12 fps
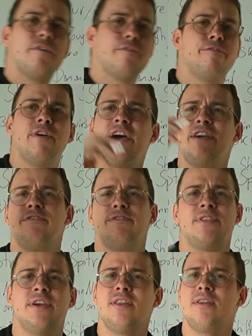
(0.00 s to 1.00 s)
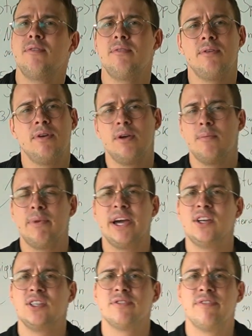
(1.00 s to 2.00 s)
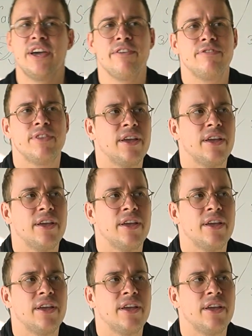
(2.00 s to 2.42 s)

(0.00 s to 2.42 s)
5, 10, minus 5,